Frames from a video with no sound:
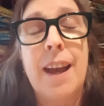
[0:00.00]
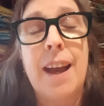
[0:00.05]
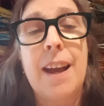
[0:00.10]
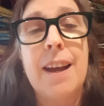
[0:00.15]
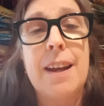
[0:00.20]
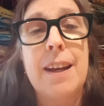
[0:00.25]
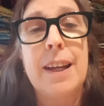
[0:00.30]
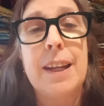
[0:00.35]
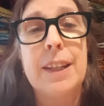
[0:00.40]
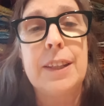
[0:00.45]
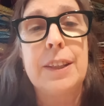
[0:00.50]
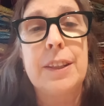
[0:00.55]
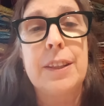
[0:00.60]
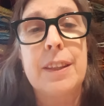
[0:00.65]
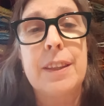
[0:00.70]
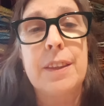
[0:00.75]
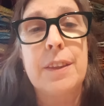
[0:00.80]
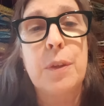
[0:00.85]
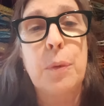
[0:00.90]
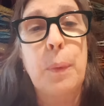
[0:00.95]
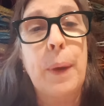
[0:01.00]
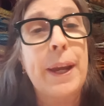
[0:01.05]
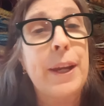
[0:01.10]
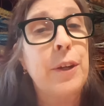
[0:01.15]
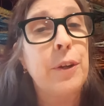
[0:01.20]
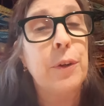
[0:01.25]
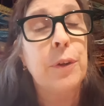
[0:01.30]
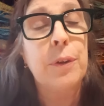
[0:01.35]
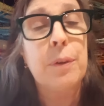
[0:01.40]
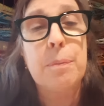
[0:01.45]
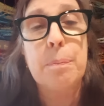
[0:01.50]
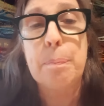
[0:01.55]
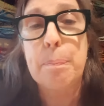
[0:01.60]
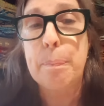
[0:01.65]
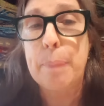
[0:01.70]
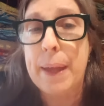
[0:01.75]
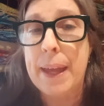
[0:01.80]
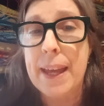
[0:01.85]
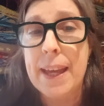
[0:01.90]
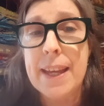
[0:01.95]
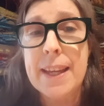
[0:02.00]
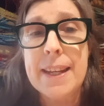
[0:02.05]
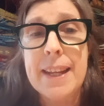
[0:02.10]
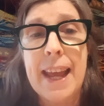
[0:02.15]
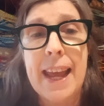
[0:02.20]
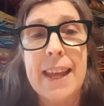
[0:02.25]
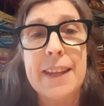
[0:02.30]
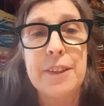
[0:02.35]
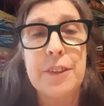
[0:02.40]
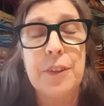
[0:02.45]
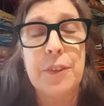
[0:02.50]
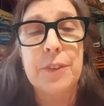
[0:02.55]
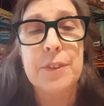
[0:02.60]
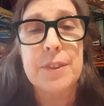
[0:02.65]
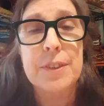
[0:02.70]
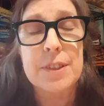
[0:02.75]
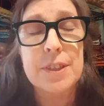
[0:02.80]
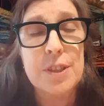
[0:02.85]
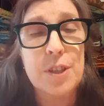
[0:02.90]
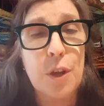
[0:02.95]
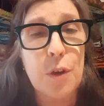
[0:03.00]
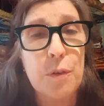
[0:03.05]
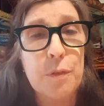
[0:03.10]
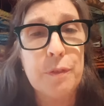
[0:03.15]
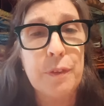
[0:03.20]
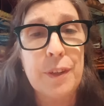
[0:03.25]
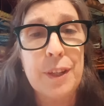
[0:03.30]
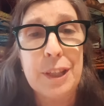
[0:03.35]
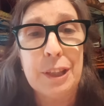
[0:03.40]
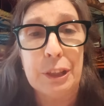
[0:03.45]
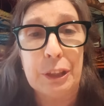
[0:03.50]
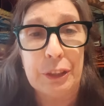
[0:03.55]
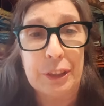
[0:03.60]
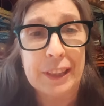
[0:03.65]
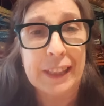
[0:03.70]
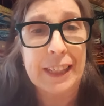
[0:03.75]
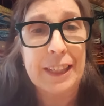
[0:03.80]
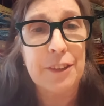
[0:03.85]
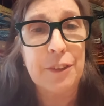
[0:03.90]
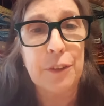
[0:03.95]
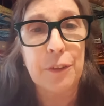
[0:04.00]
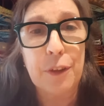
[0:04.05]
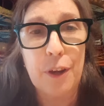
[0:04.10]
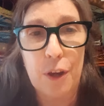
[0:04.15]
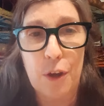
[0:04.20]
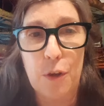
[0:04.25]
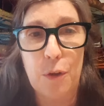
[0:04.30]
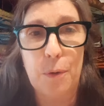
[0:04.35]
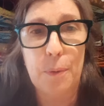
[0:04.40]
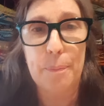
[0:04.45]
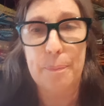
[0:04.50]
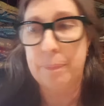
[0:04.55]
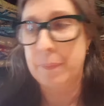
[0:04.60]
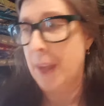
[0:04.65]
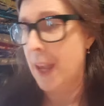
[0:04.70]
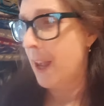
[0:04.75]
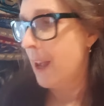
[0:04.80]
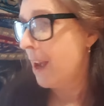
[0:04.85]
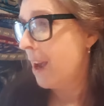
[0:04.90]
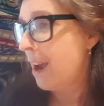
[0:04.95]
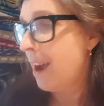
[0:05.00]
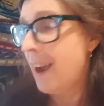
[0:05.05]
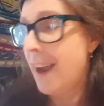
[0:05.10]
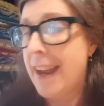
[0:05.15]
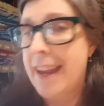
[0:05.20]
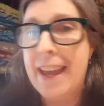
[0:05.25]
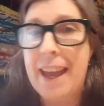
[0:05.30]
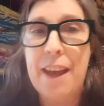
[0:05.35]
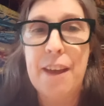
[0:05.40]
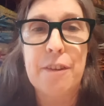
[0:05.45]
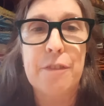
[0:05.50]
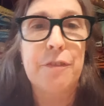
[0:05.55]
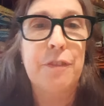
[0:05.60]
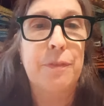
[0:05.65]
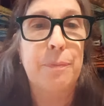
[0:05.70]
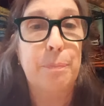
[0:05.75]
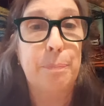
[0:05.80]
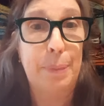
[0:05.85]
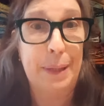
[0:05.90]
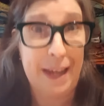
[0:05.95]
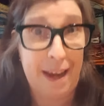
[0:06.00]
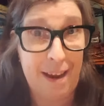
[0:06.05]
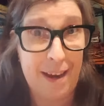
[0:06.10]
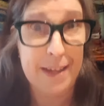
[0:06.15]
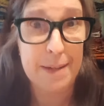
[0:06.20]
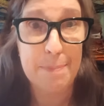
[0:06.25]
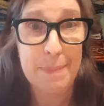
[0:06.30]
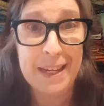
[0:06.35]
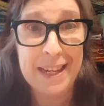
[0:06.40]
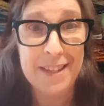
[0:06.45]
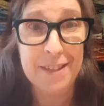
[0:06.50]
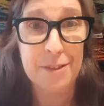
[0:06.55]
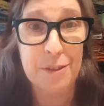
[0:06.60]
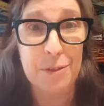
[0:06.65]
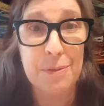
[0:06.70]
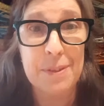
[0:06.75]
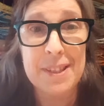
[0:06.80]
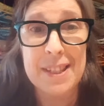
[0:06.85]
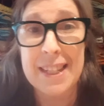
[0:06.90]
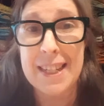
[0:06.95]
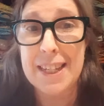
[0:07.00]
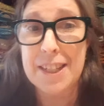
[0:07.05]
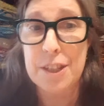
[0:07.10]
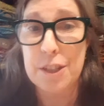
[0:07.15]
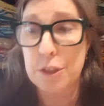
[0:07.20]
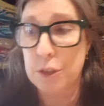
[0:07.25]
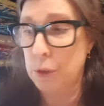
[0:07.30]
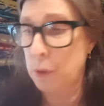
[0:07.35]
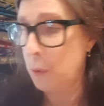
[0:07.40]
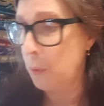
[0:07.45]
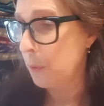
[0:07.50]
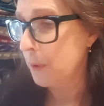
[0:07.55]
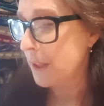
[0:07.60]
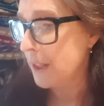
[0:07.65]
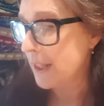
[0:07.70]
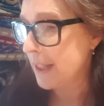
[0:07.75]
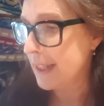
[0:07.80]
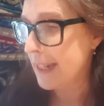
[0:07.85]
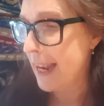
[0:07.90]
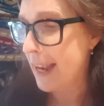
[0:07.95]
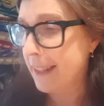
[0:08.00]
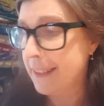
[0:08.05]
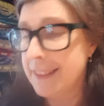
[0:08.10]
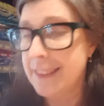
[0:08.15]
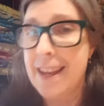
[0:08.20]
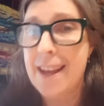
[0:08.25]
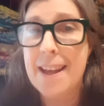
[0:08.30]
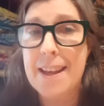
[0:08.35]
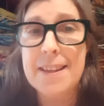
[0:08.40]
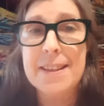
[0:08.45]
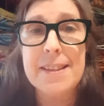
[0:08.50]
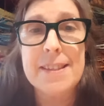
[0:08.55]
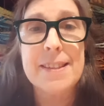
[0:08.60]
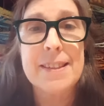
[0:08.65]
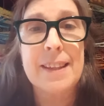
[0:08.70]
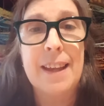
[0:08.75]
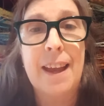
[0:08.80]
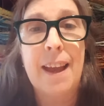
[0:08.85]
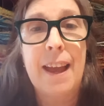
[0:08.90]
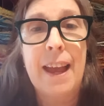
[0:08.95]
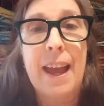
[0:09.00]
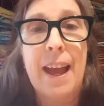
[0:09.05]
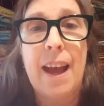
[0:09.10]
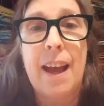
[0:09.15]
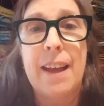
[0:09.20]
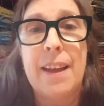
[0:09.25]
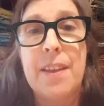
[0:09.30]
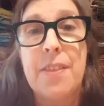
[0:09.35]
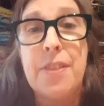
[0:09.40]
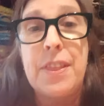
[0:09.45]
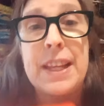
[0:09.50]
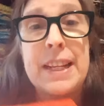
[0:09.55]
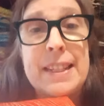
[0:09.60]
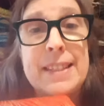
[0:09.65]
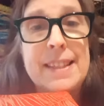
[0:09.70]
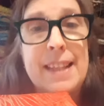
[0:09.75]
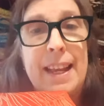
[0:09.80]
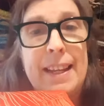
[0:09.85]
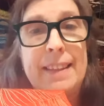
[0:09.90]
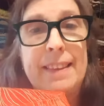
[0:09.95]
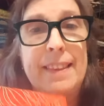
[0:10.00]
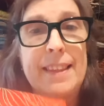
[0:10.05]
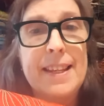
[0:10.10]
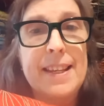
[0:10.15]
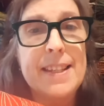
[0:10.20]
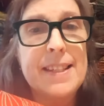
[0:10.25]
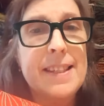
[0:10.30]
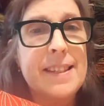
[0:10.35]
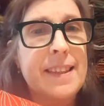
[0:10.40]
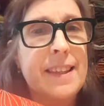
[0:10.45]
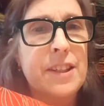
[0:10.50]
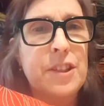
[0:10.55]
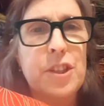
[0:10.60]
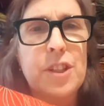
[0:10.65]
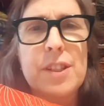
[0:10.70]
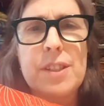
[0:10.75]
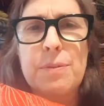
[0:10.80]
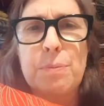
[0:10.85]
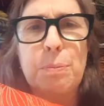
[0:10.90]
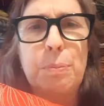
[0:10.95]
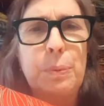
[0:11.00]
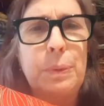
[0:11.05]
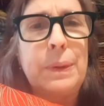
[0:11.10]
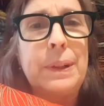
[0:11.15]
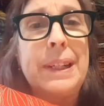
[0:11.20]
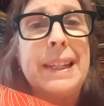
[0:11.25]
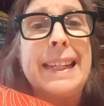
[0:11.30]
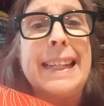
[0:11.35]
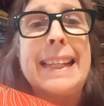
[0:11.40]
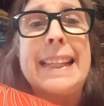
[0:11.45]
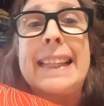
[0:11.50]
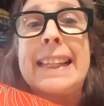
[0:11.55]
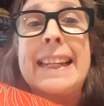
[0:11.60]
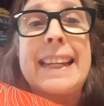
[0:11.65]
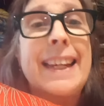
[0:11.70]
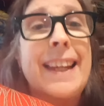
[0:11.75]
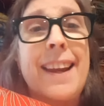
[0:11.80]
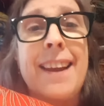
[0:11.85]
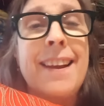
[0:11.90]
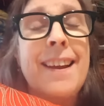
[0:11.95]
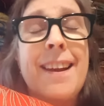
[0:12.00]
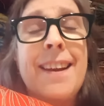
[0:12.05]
uh, the way your bed and your sofa look in your home. I have behind me, as you see, just gorgeous textiles, things like this that just really